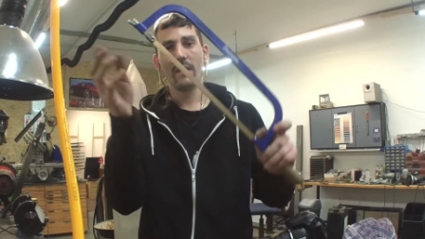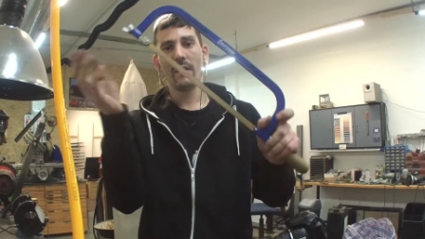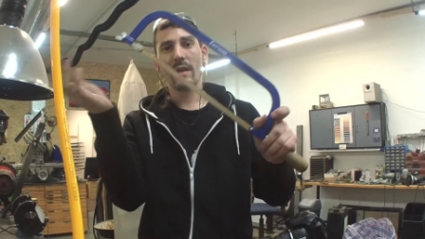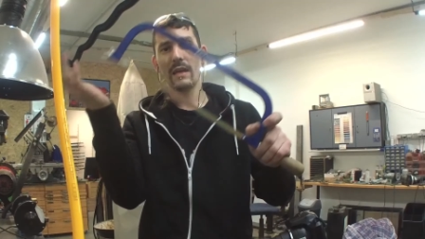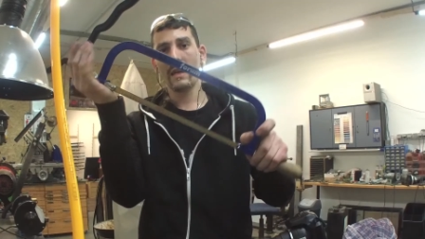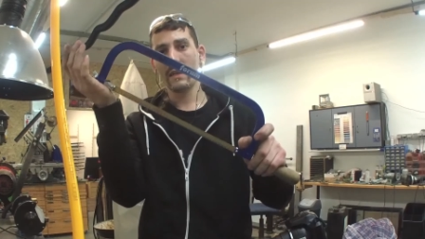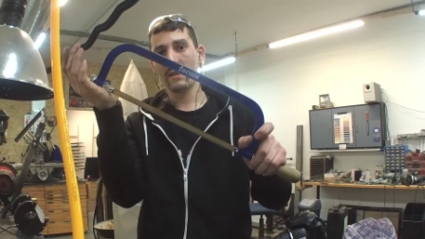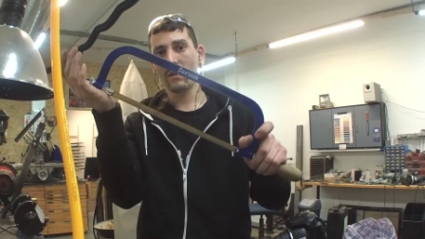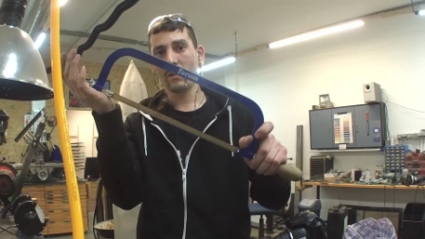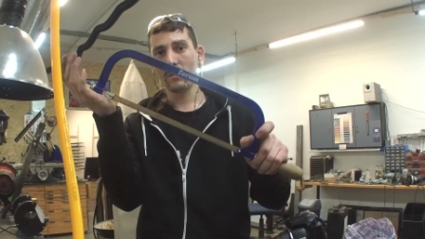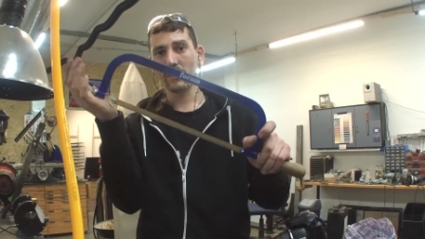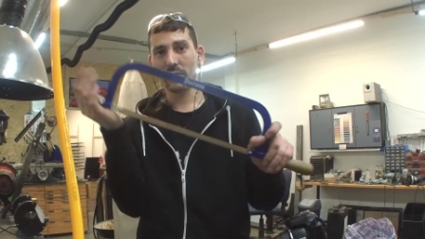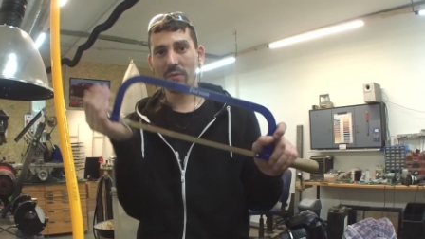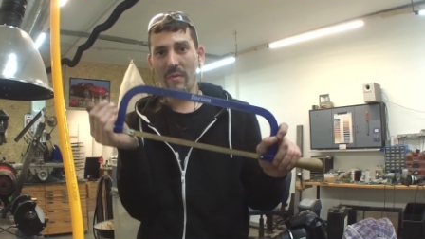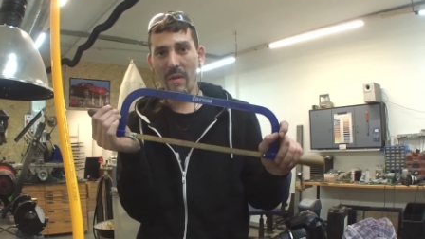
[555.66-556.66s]
And
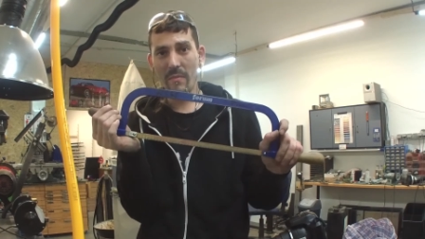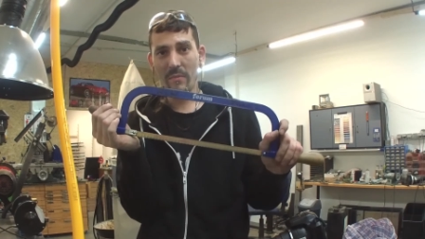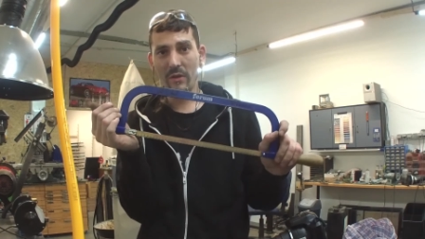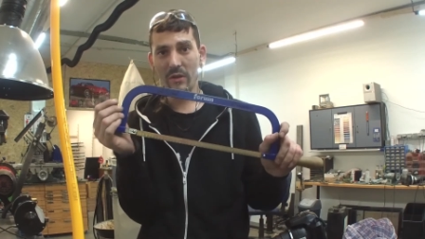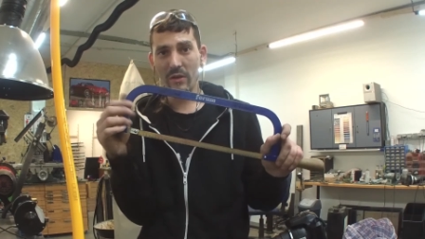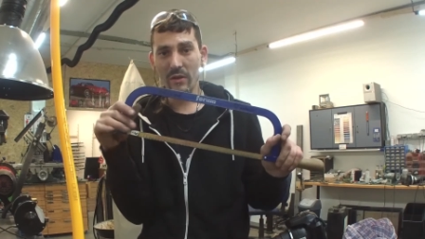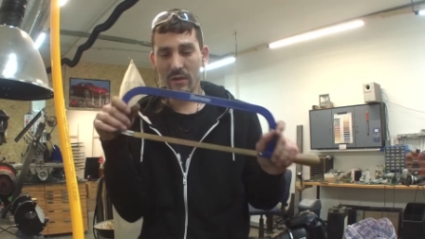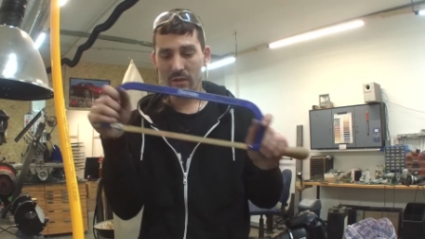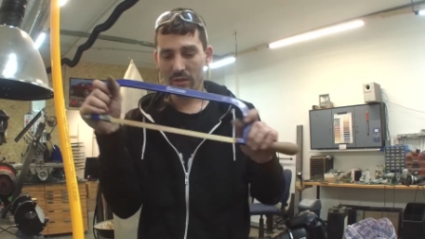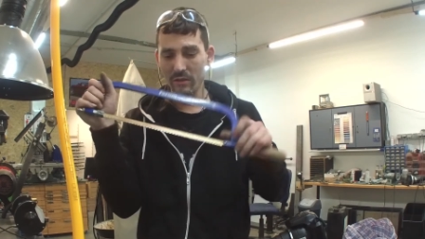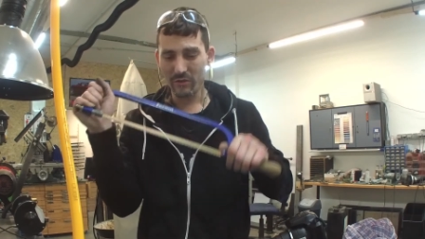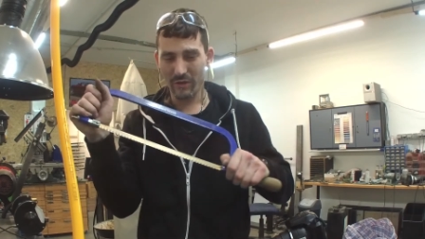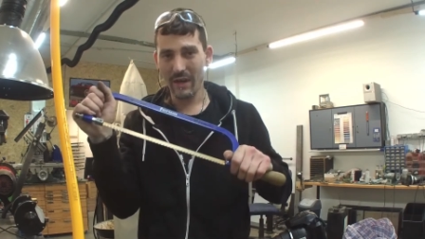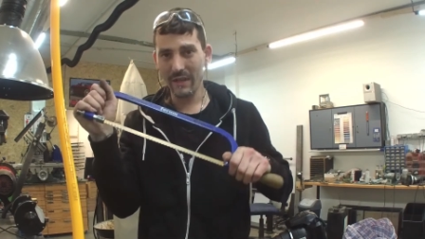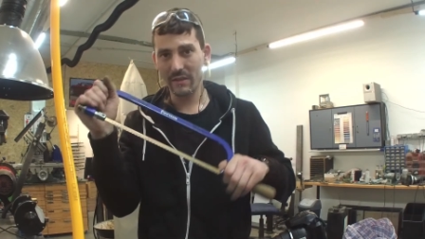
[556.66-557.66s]
always remember,
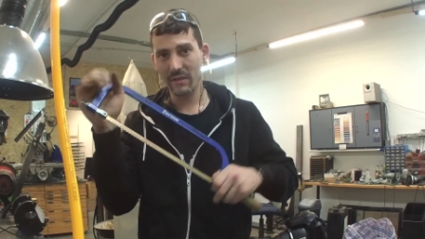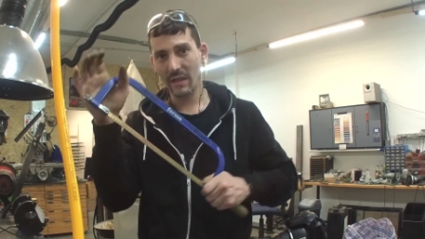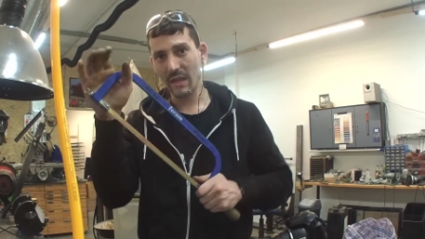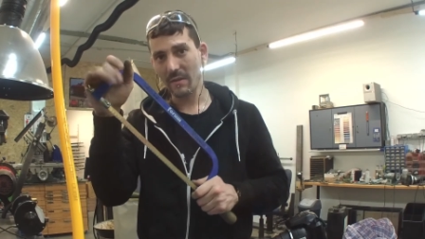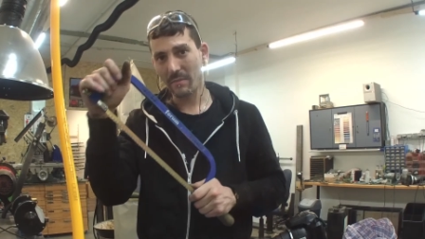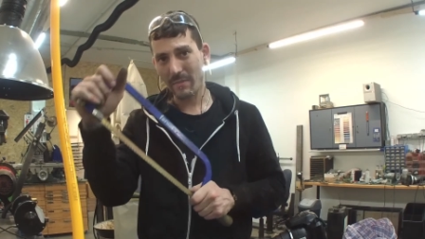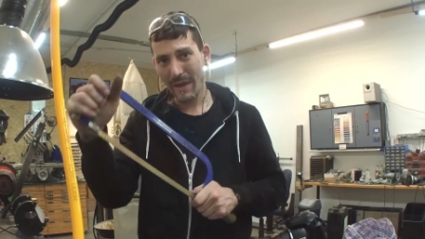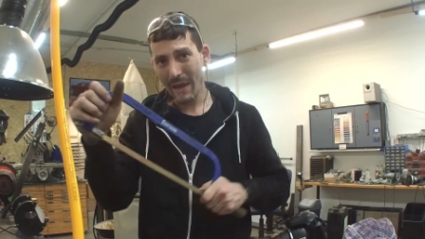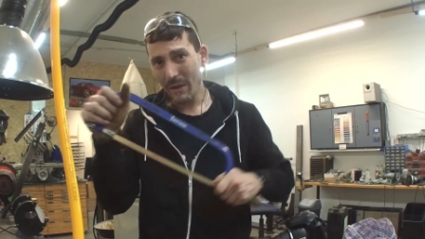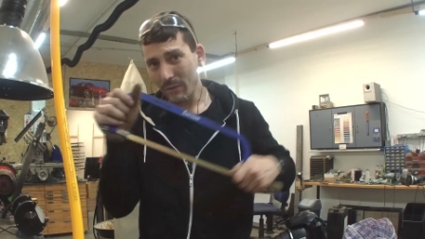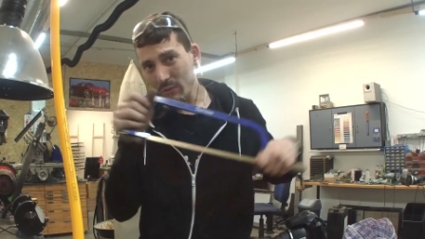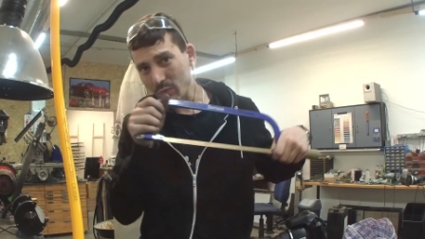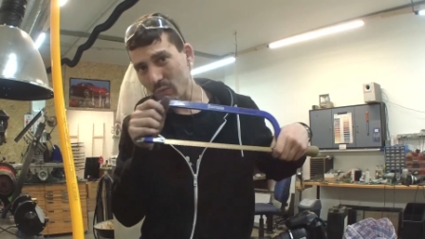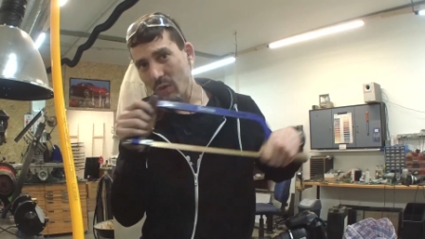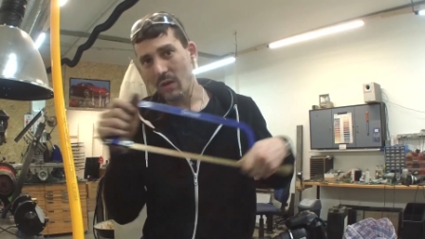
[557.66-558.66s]
try to get
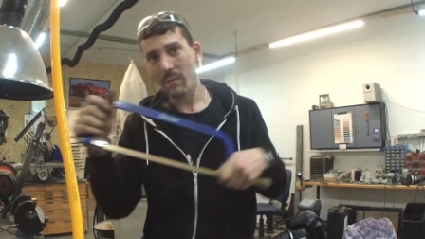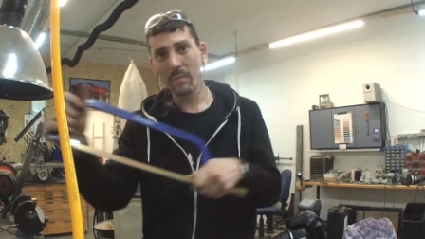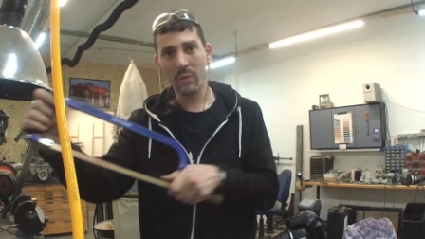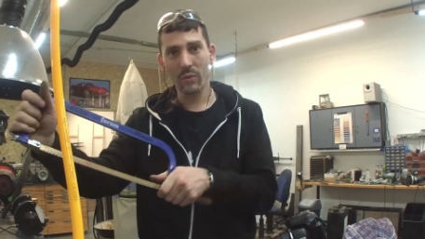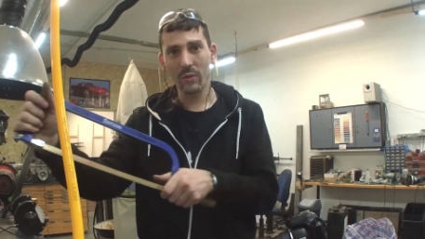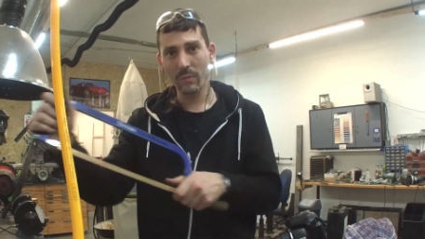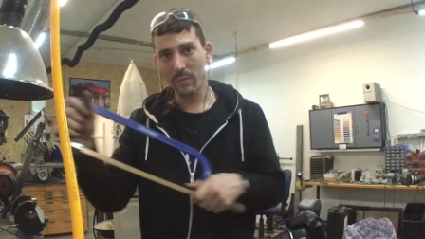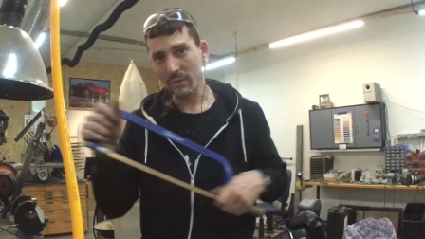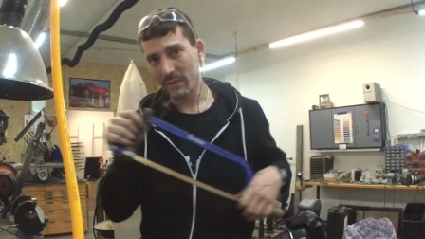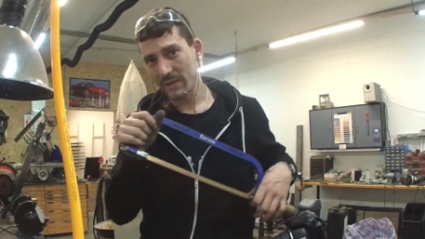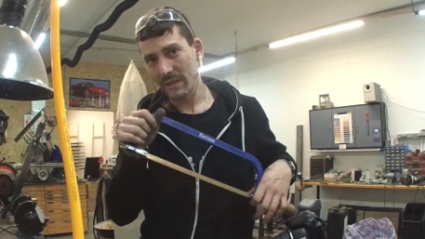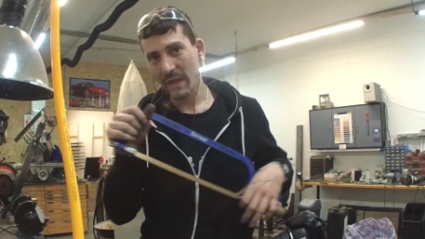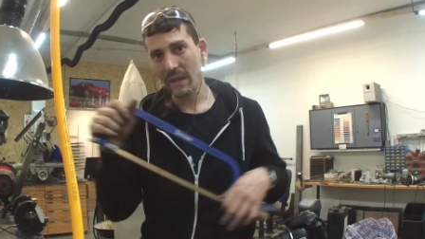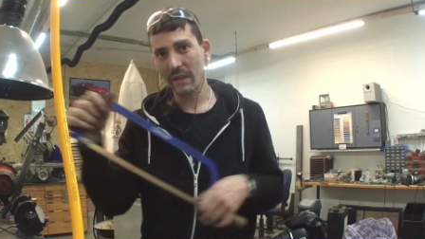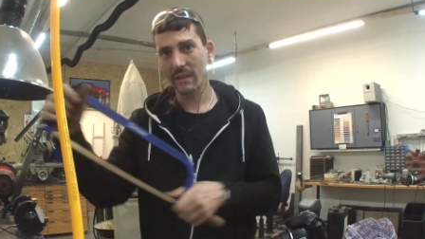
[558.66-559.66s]
about 1 pull per
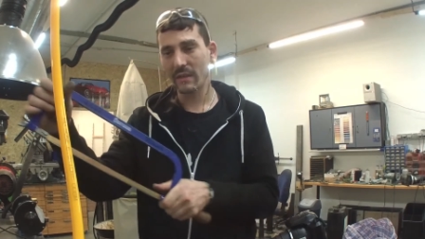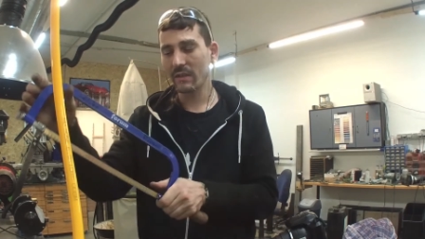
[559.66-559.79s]
second,